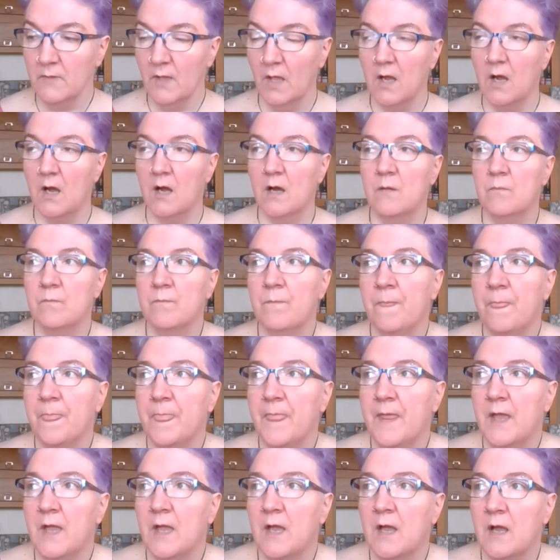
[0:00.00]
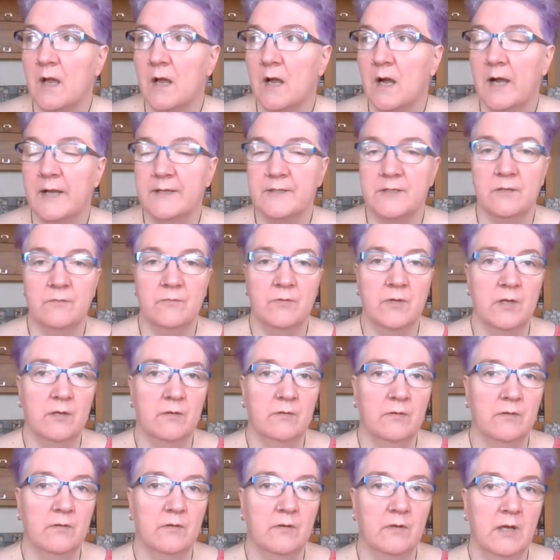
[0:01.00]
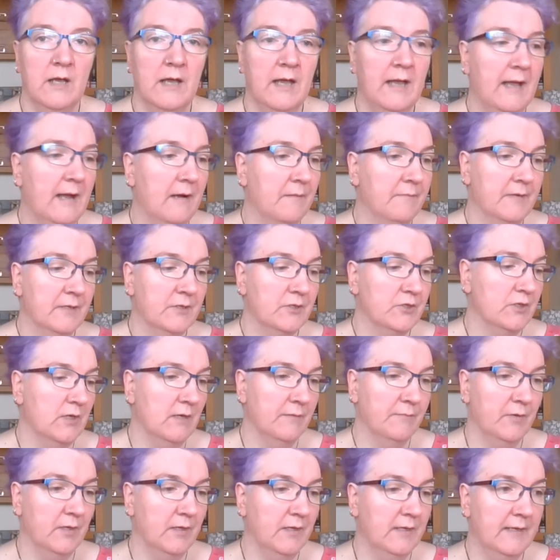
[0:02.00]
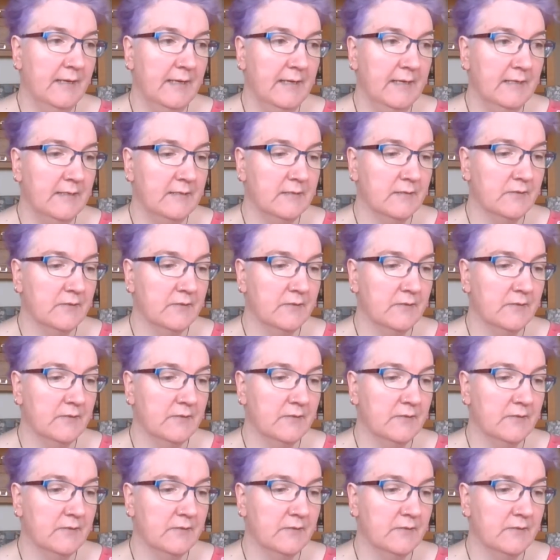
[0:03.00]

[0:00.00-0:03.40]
I don't know how much I'm going to need.